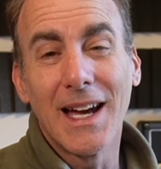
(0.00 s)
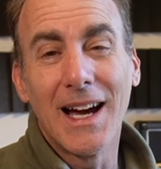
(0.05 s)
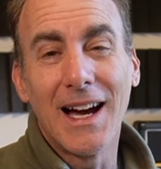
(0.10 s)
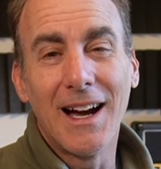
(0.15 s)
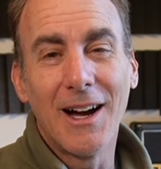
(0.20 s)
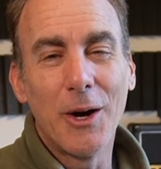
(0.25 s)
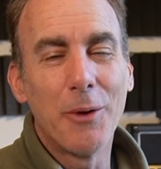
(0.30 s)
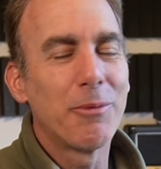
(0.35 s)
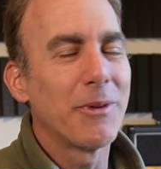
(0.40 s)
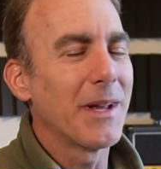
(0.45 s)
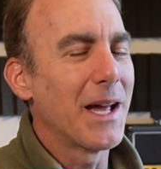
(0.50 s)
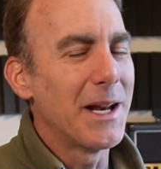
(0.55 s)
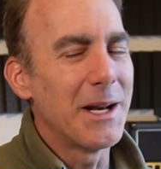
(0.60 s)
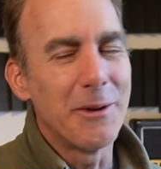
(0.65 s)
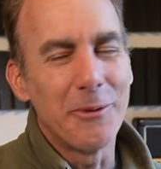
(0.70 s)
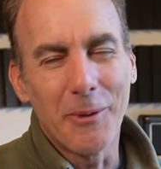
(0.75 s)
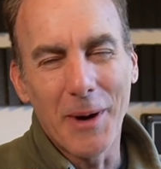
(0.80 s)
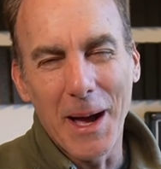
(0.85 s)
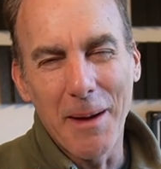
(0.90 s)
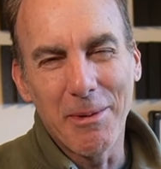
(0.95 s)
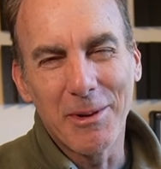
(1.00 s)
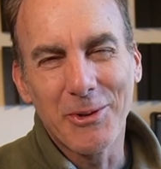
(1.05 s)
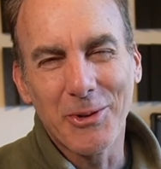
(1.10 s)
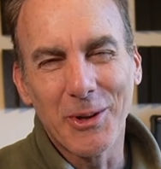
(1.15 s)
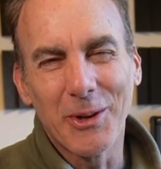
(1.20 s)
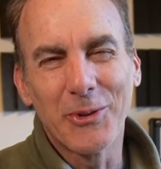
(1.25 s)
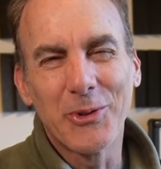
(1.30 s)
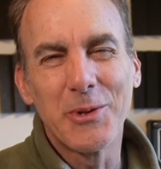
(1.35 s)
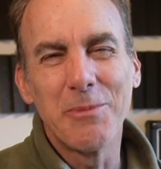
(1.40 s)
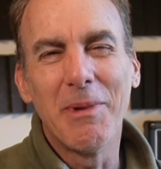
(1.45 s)
I didn't rabbit
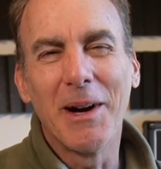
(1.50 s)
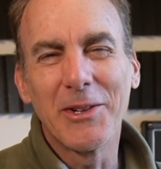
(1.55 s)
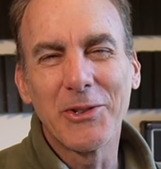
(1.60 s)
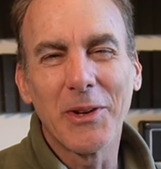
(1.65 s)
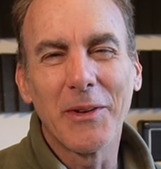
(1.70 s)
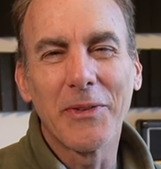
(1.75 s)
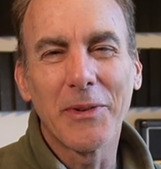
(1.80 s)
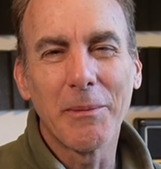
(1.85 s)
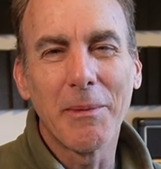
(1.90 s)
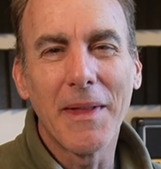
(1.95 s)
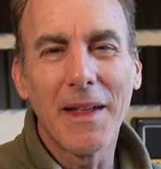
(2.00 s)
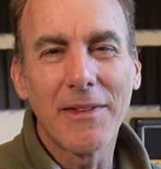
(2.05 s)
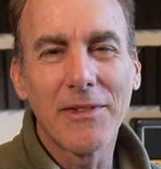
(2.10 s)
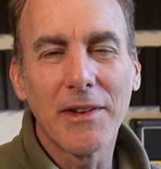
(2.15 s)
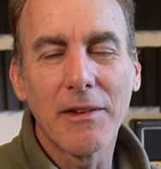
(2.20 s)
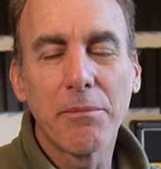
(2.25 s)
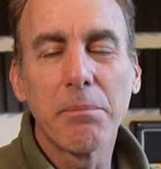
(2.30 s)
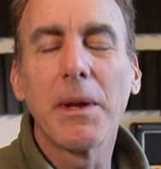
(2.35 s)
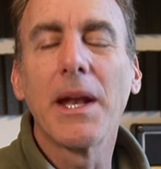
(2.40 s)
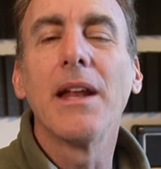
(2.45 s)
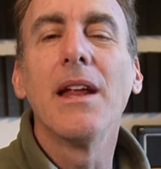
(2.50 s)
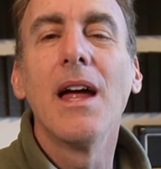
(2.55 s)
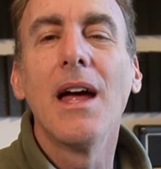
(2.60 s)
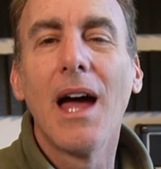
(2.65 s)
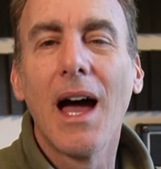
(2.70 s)
trail too much on some of that stuff, but